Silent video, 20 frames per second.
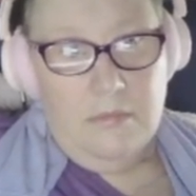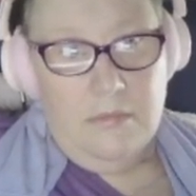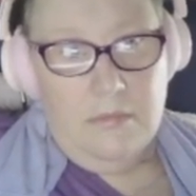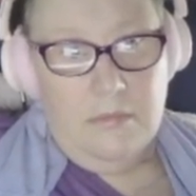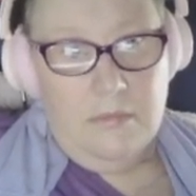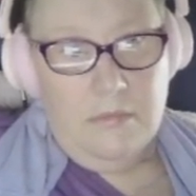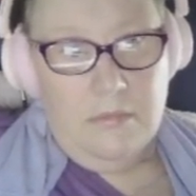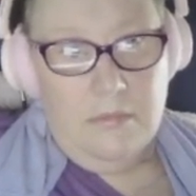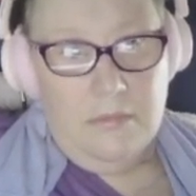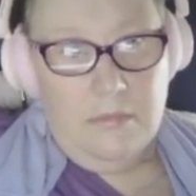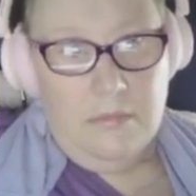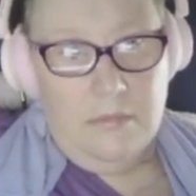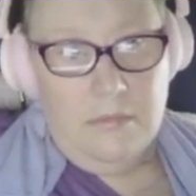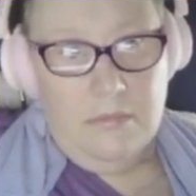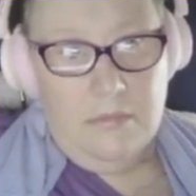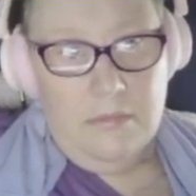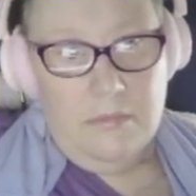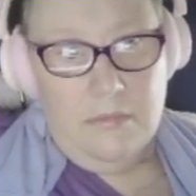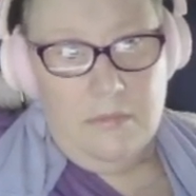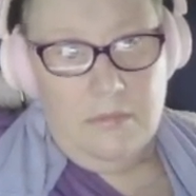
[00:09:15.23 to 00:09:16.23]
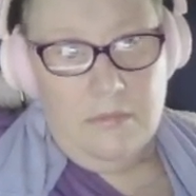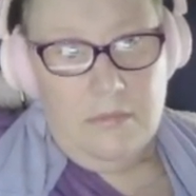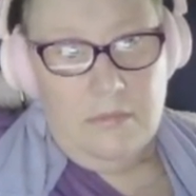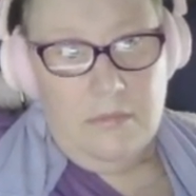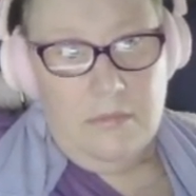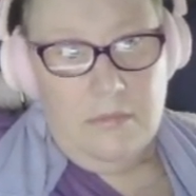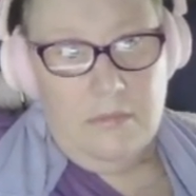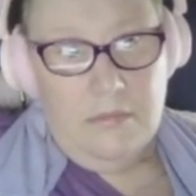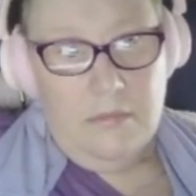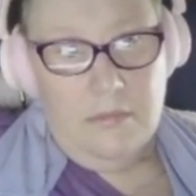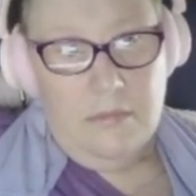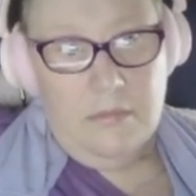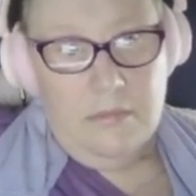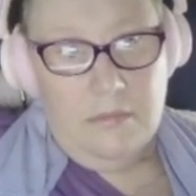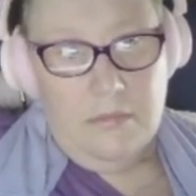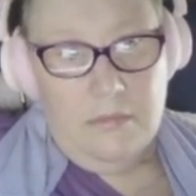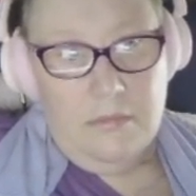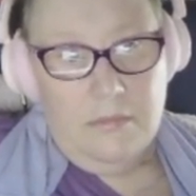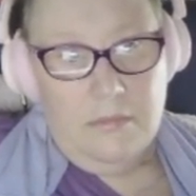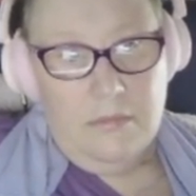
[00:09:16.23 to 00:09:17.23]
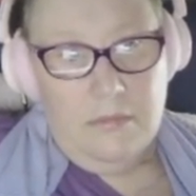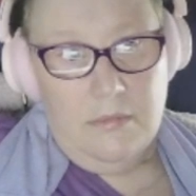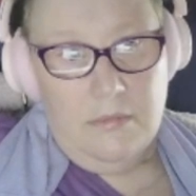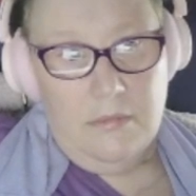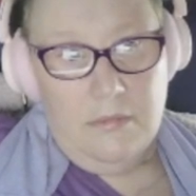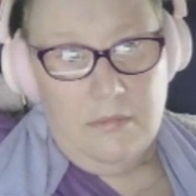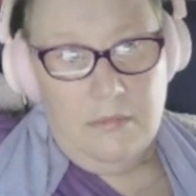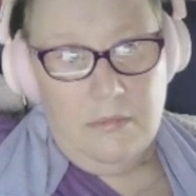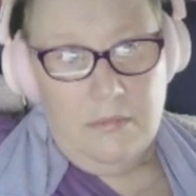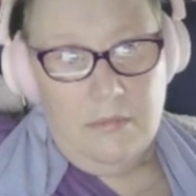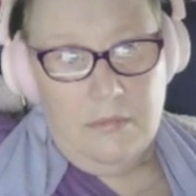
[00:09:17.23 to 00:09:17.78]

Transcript: [no speech]